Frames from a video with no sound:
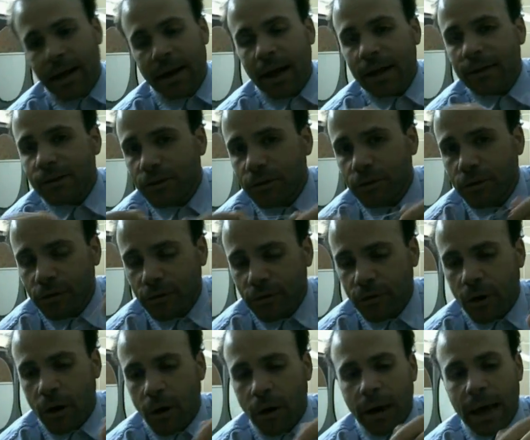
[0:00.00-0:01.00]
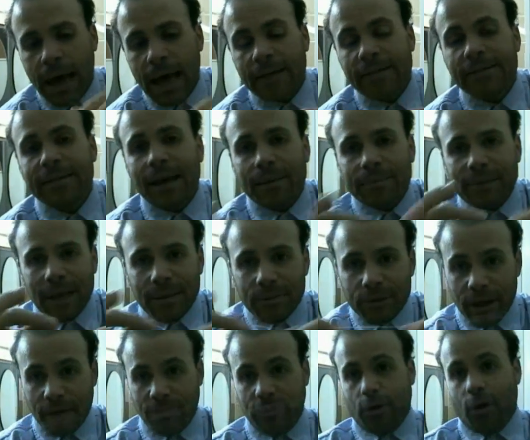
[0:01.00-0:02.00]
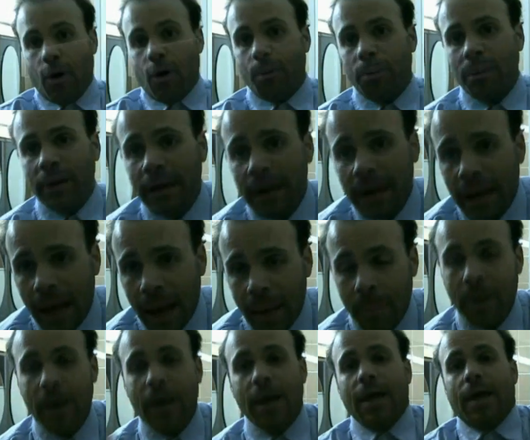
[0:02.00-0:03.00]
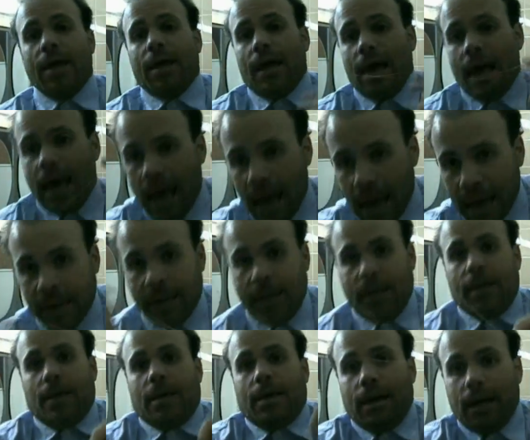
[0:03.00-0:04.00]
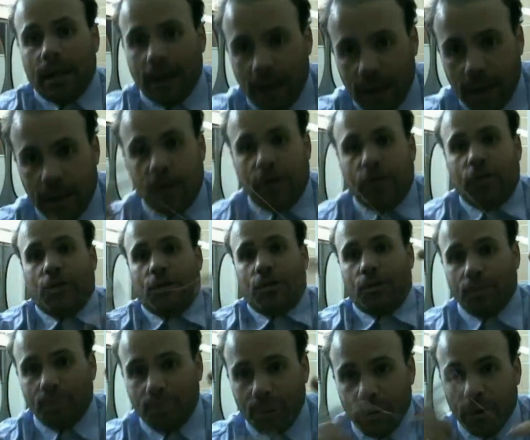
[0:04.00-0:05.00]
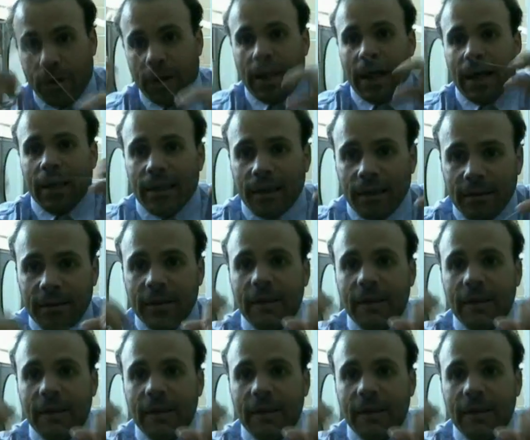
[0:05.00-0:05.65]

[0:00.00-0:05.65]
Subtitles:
not too strong, and sometimes you have to open it up and put it like this